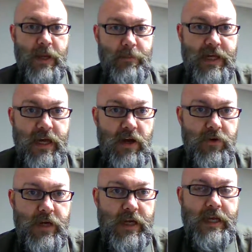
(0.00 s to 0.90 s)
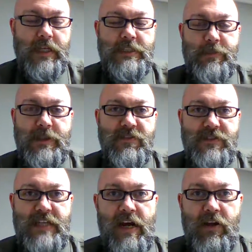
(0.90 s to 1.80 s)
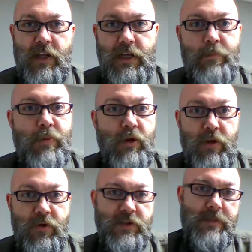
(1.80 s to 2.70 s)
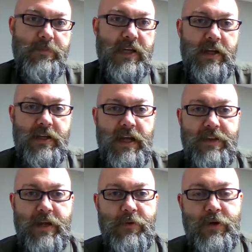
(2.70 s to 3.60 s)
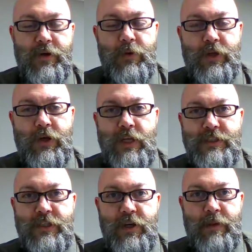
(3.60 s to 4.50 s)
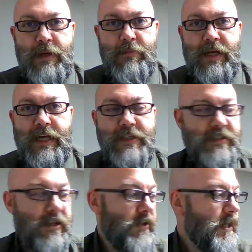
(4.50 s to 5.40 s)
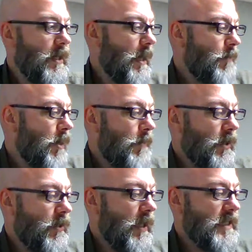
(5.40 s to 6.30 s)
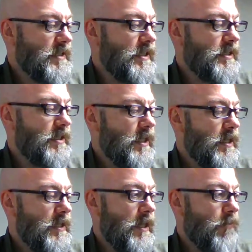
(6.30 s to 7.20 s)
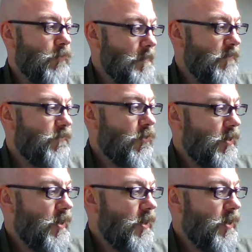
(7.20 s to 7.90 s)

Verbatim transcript: pick out an expensive style like a polo or something like that that would would cost a good bit of money. So I bought a pair of glasses uh, right before